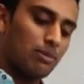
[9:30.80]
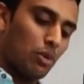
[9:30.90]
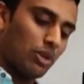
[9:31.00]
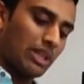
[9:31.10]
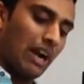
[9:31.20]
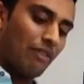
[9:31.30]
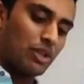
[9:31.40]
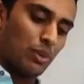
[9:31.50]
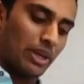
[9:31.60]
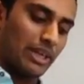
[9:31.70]
more than the average
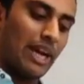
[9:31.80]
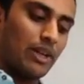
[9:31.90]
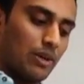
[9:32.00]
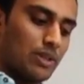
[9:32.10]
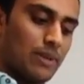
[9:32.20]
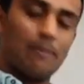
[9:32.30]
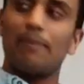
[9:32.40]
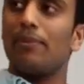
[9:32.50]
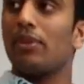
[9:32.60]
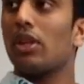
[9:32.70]
working adult.
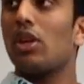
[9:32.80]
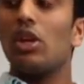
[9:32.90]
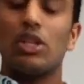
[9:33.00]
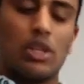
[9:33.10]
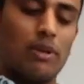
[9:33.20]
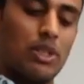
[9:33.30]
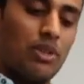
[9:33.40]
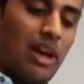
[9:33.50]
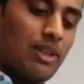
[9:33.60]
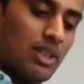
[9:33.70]
So in
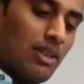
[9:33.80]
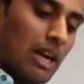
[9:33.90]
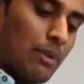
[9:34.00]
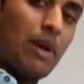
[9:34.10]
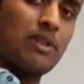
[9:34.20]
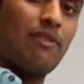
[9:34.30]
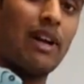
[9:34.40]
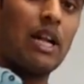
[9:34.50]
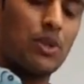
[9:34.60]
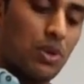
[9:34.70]
2009, when there was a
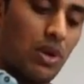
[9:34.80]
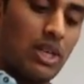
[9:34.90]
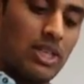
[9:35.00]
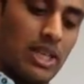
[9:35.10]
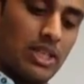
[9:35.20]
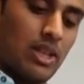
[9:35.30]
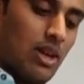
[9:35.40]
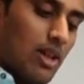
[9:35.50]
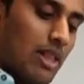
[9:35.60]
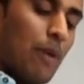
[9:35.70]
financial crisis,
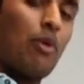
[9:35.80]
there